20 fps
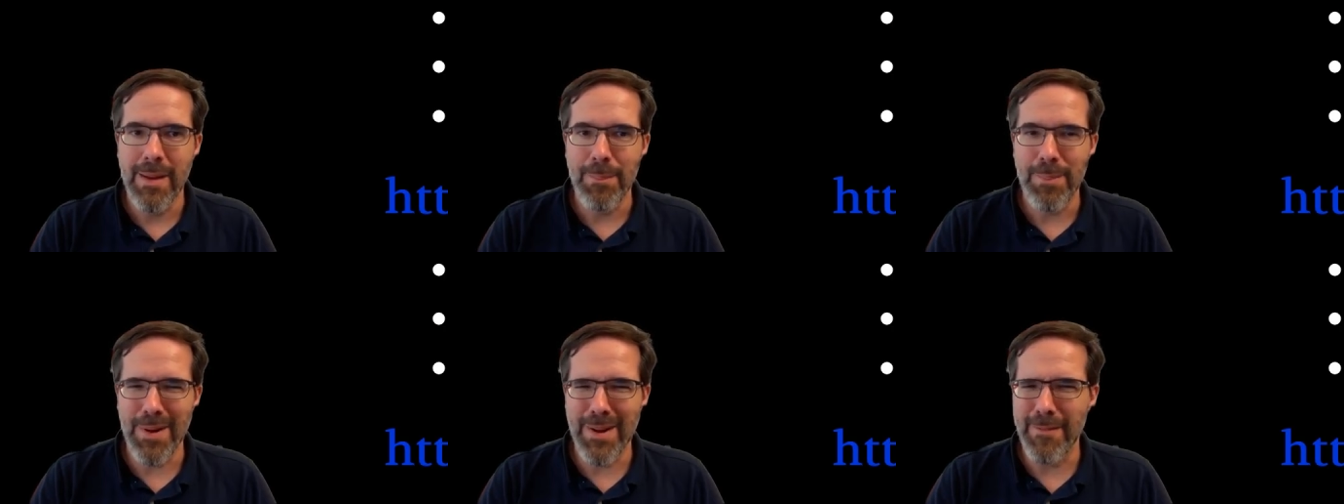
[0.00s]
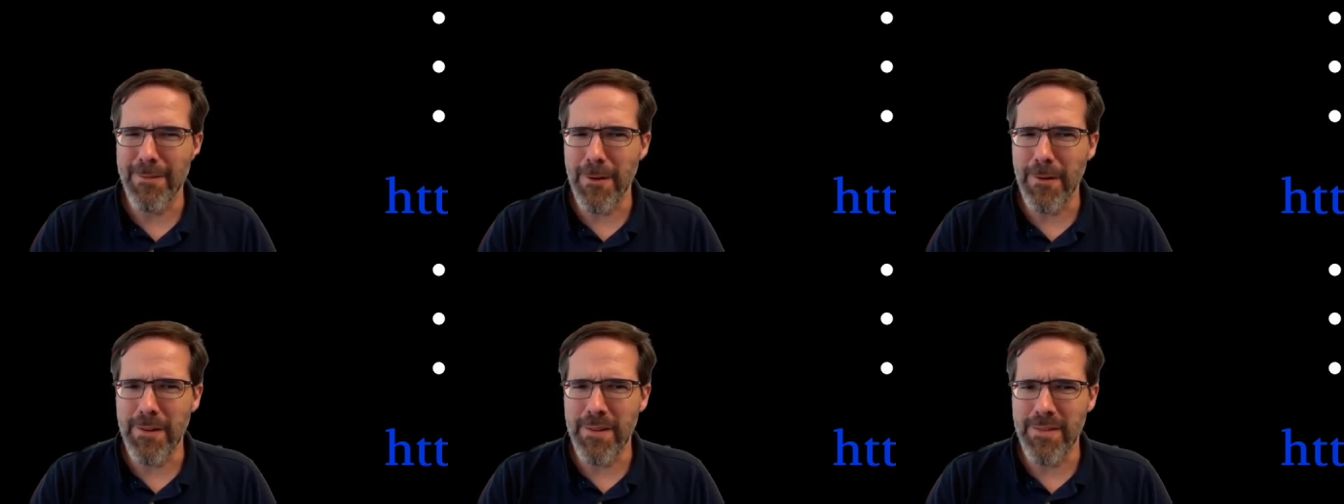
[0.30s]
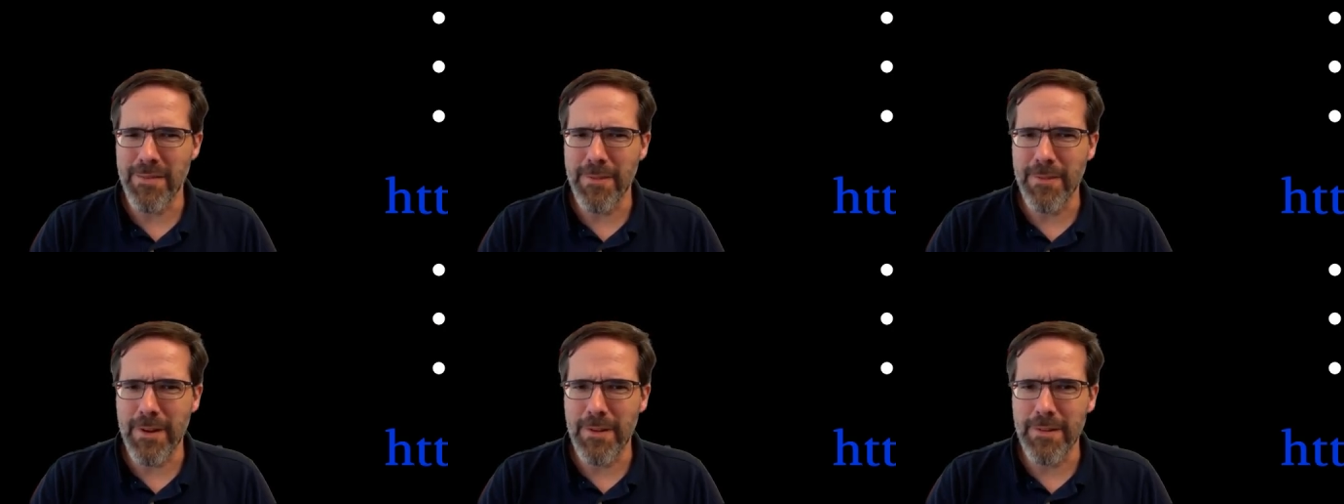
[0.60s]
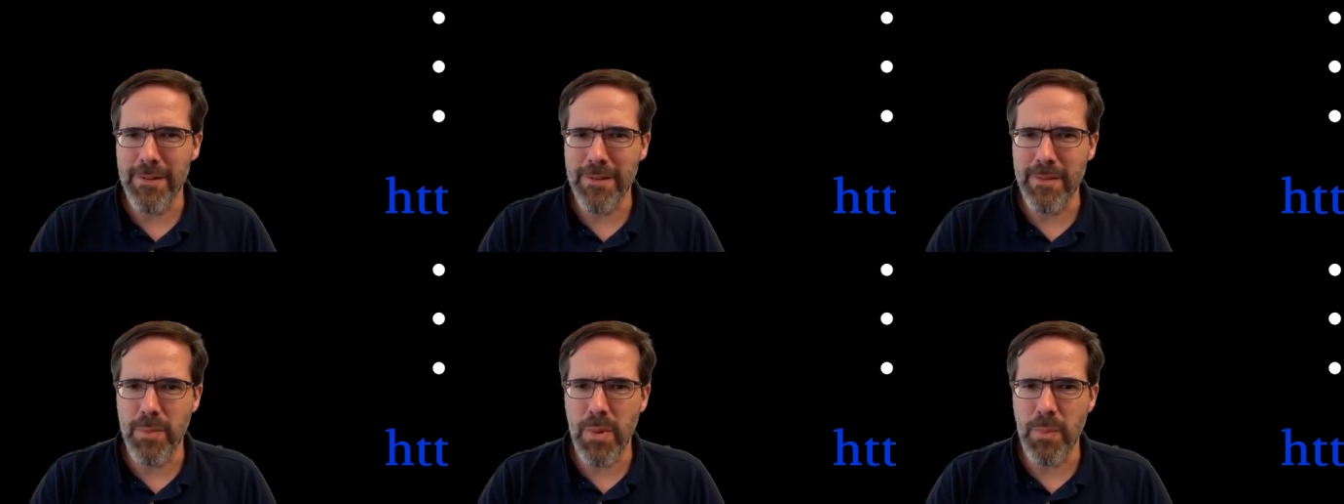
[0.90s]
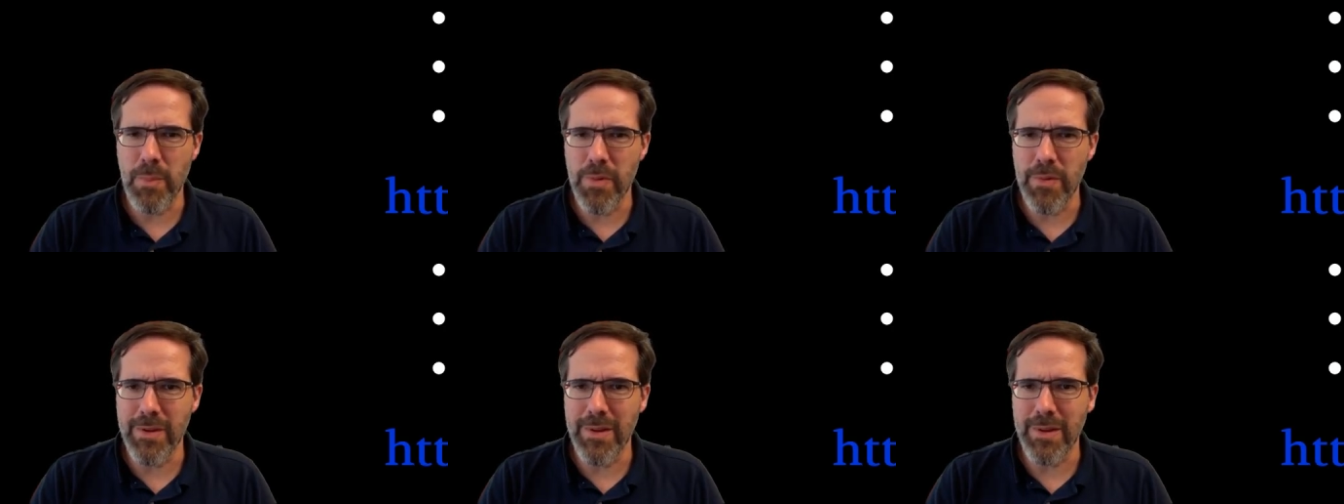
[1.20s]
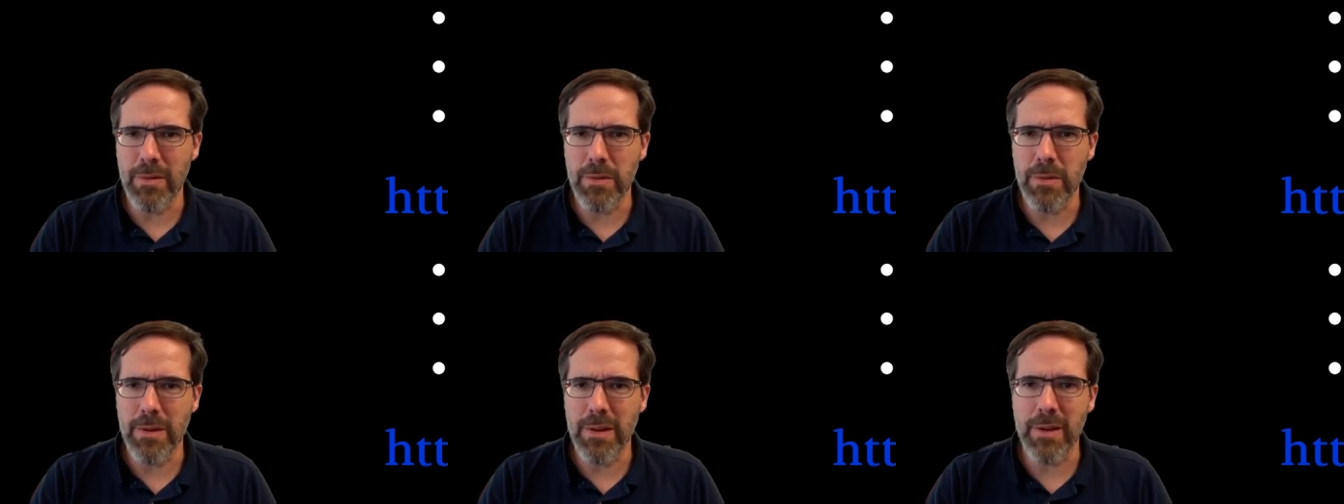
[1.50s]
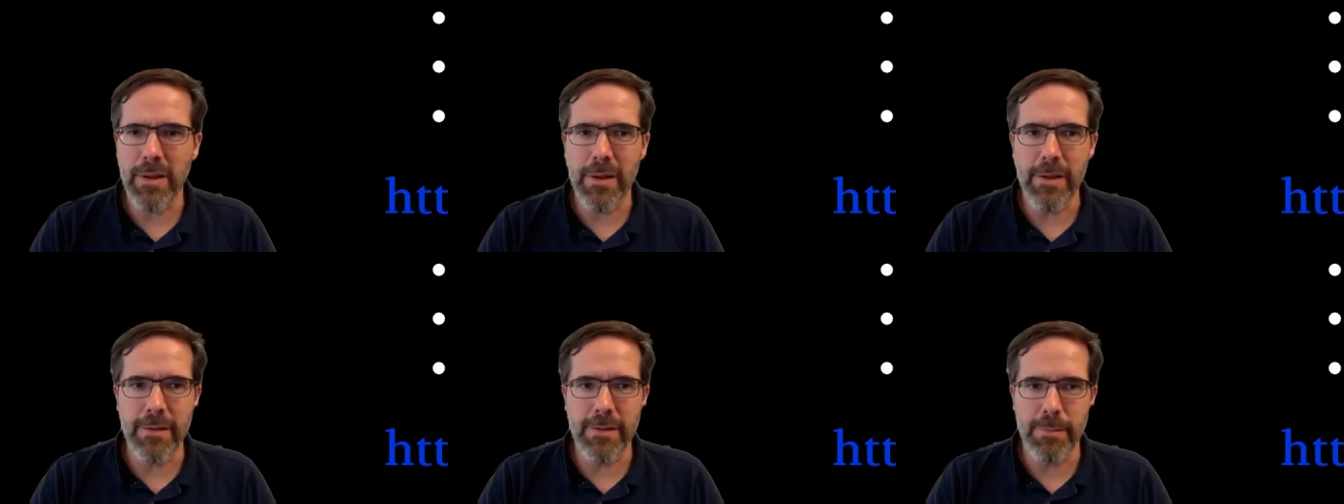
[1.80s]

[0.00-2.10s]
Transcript: but I've always found it to be pretty clunky,